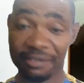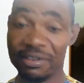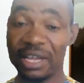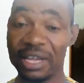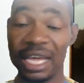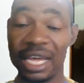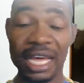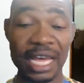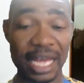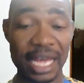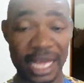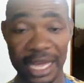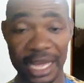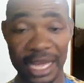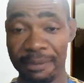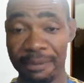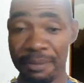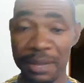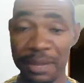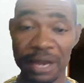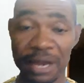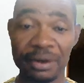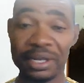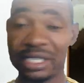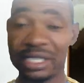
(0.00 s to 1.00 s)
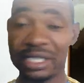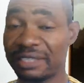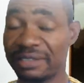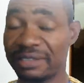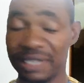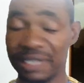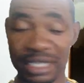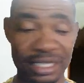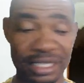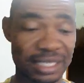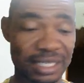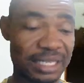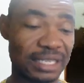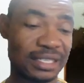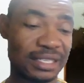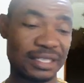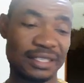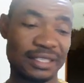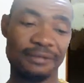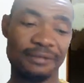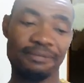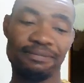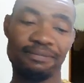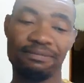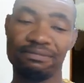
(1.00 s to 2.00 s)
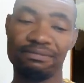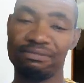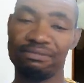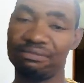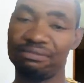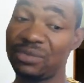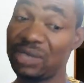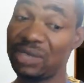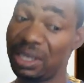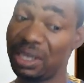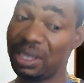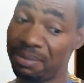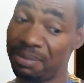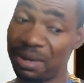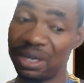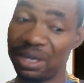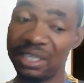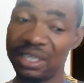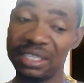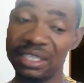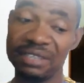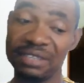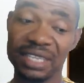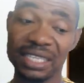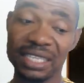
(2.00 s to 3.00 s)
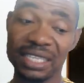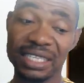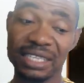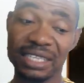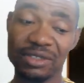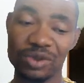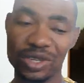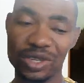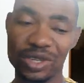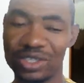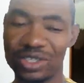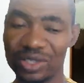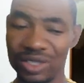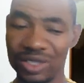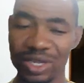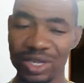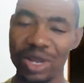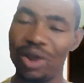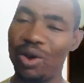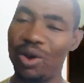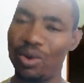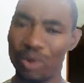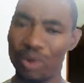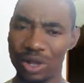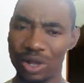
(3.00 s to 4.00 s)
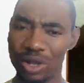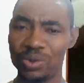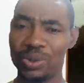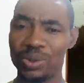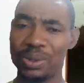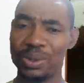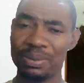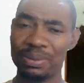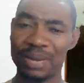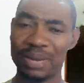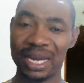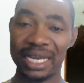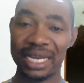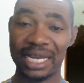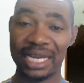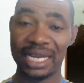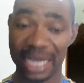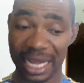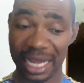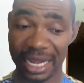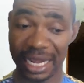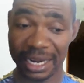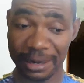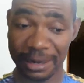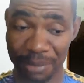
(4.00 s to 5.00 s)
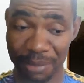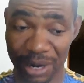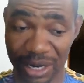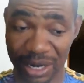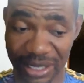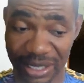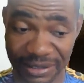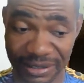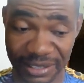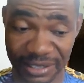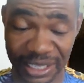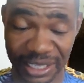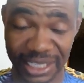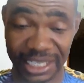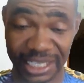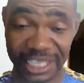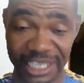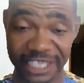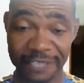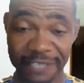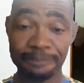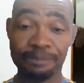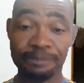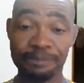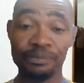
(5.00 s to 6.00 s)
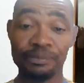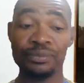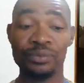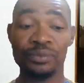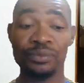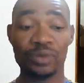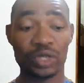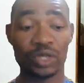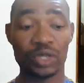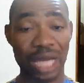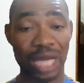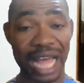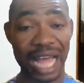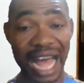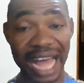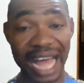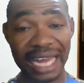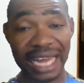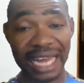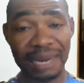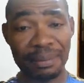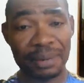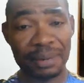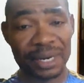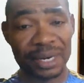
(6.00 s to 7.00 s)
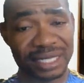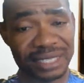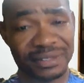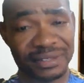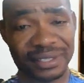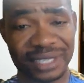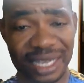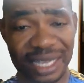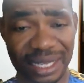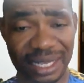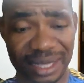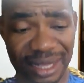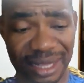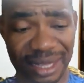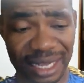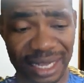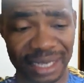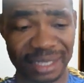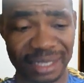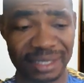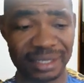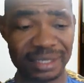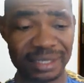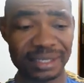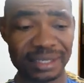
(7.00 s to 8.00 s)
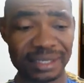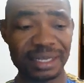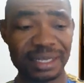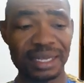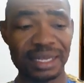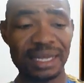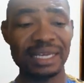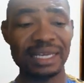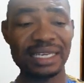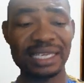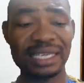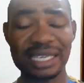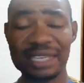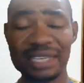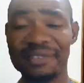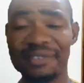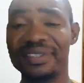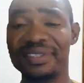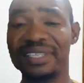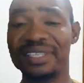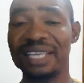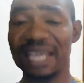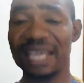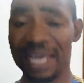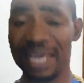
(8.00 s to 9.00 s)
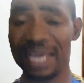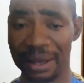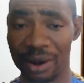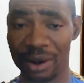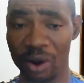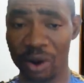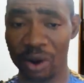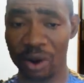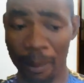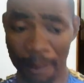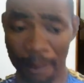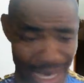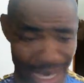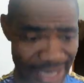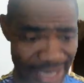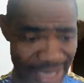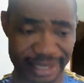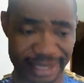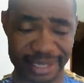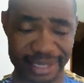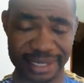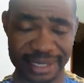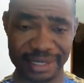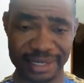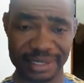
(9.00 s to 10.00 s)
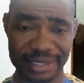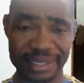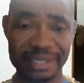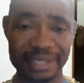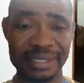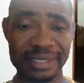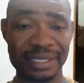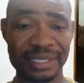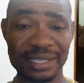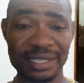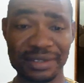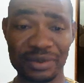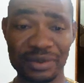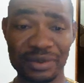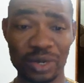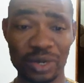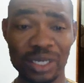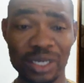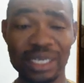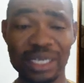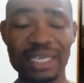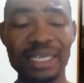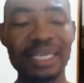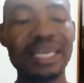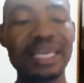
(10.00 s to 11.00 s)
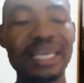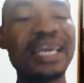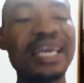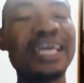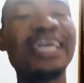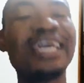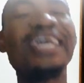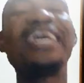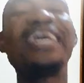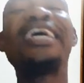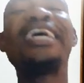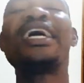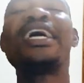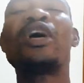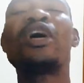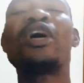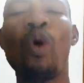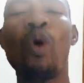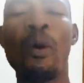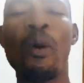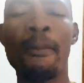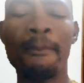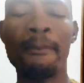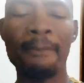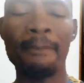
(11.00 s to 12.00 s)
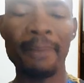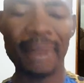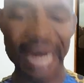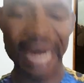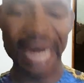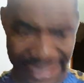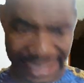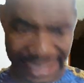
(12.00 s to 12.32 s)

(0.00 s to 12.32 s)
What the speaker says: Imperative sentence. Imperative sentence. What do we mean by an imperative sentence? An imperative sentence gives a command. It gives what? A command.